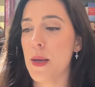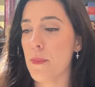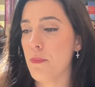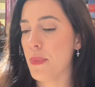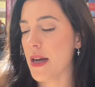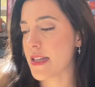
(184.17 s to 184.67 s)

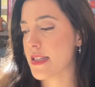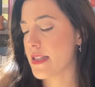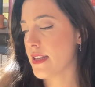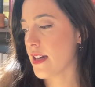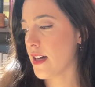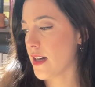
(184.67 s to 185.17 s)

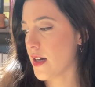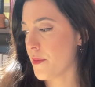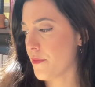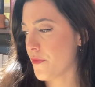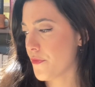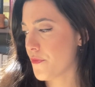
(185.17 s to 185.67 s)
But
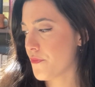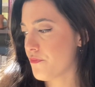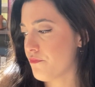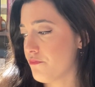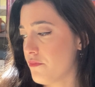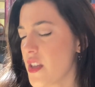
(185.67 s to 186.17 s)

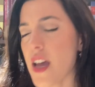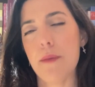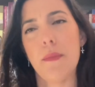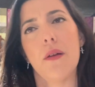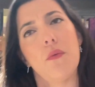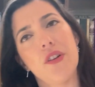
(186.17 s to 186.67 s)
yeah, I
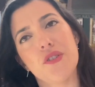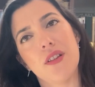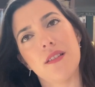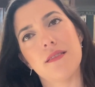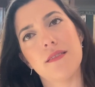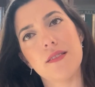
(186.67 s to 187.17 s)
might watch
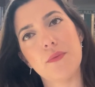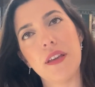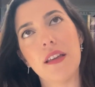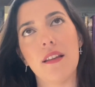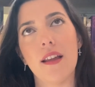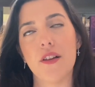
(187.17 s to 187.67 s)
that this
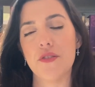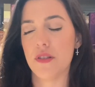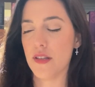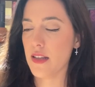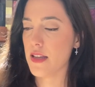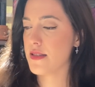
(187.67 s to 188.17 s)
weekend,
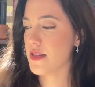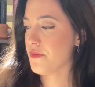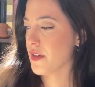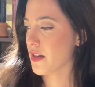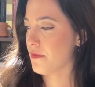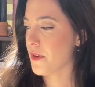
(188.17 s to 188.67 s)
actually. Let's see
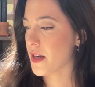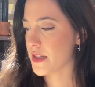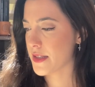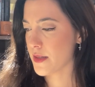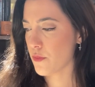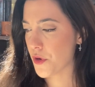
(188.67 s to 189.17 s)
if I can find
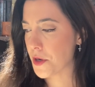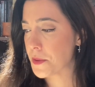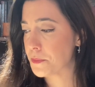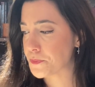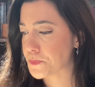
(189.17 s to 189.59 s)
it somewhere.